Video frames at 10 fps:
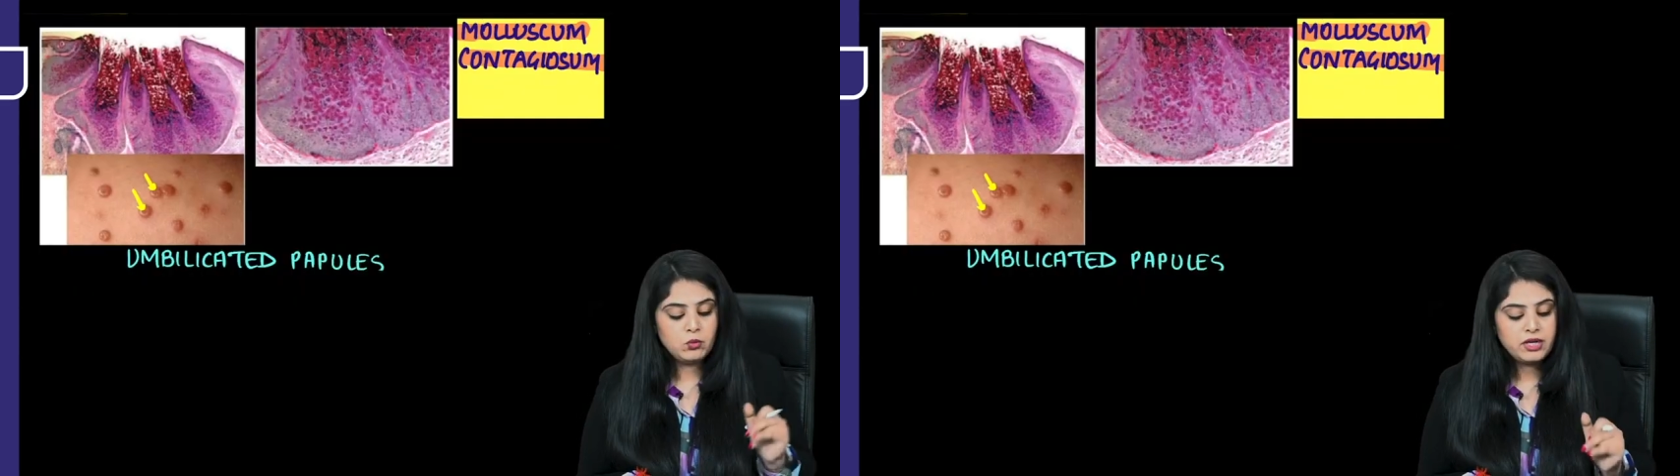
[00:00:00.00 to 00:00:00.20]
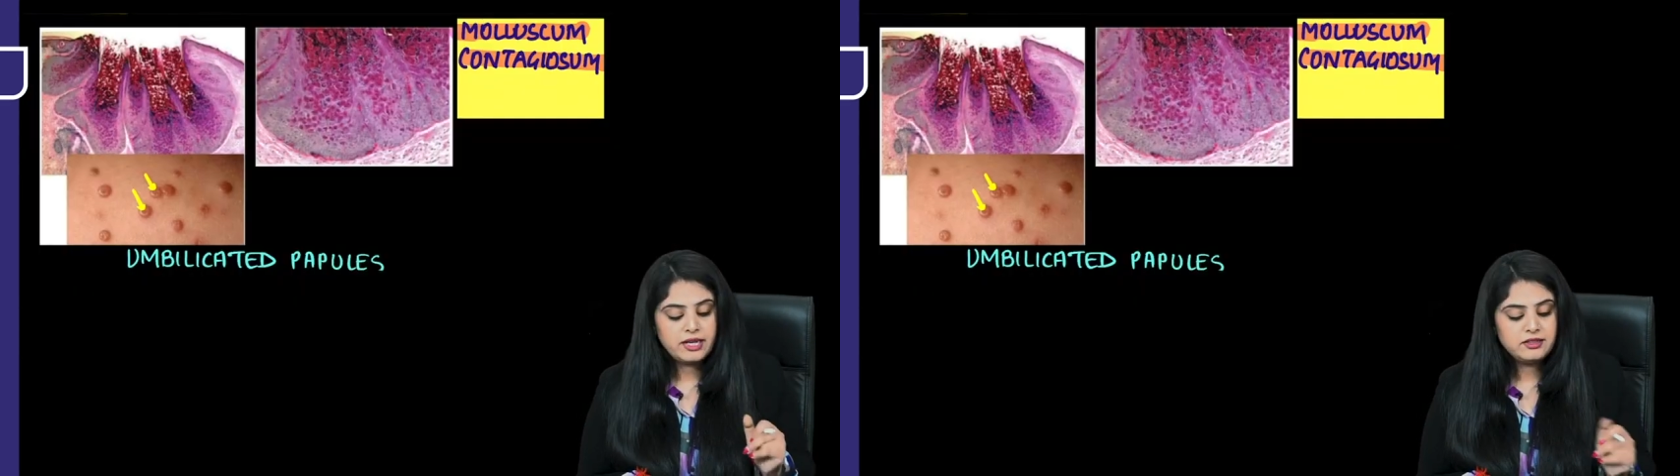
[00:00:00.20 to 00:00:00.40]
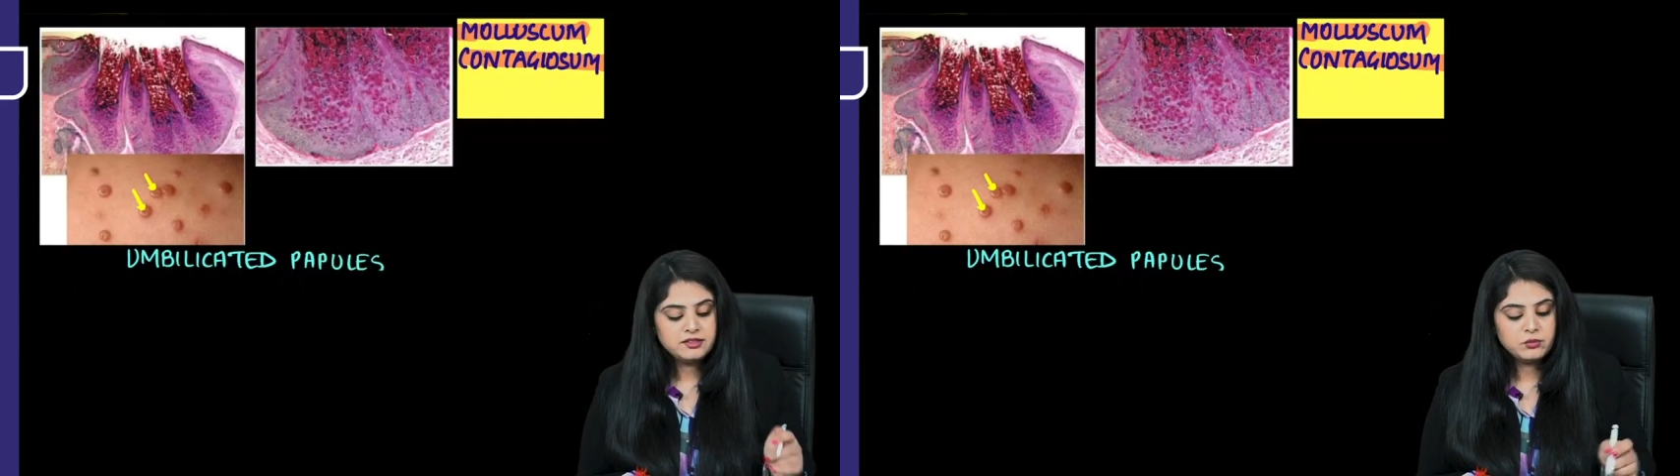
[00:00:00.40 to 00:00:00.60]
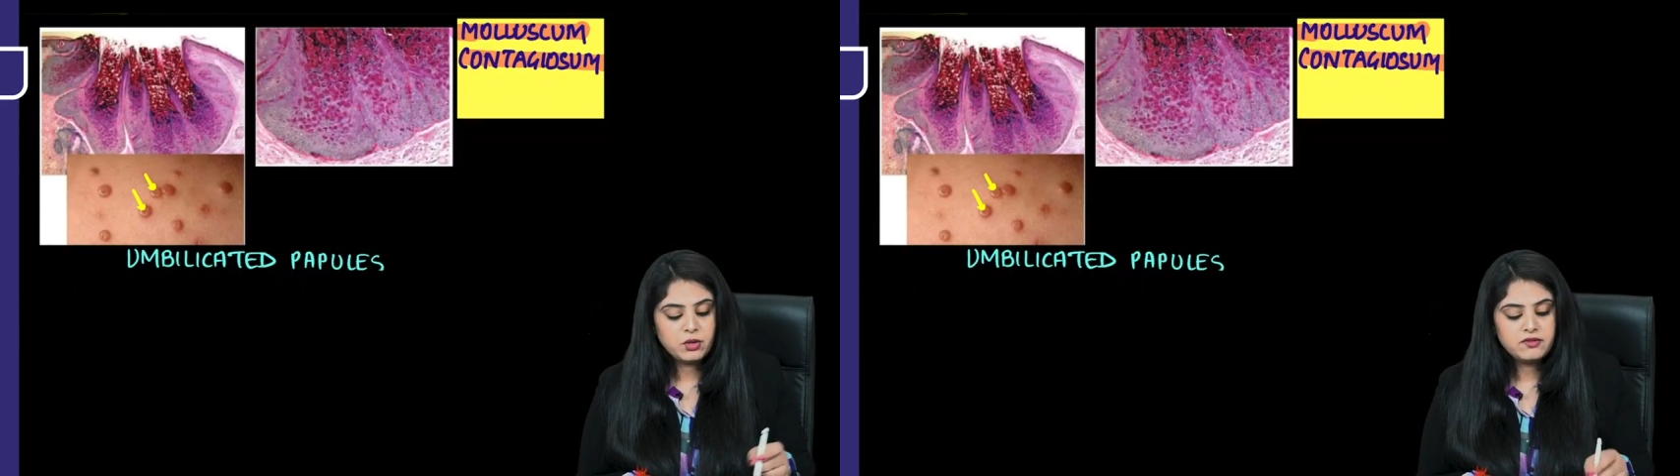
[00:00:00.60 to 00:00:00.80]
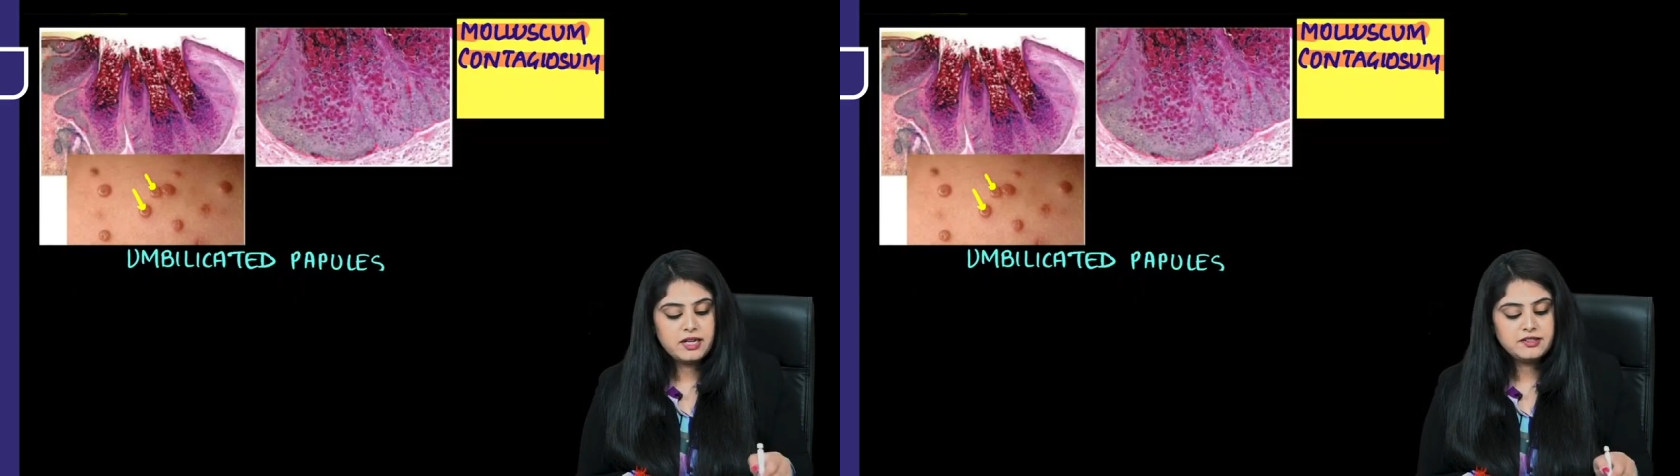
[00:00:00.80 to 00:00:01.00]
What else?
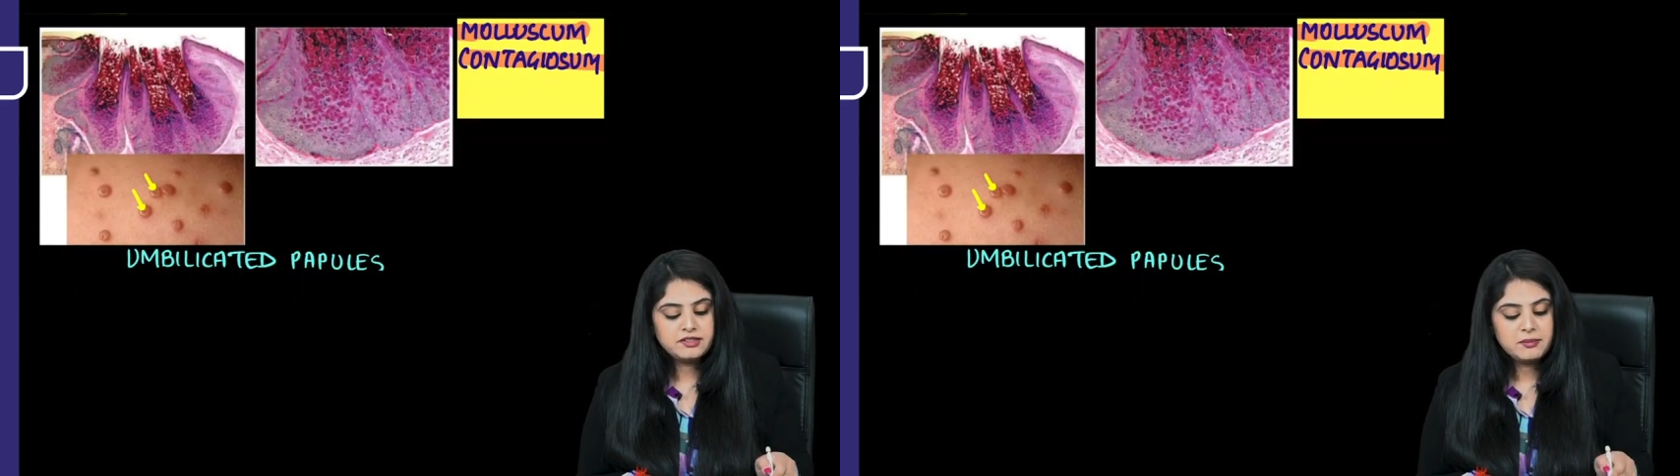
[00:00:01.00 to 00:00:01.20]
What will I see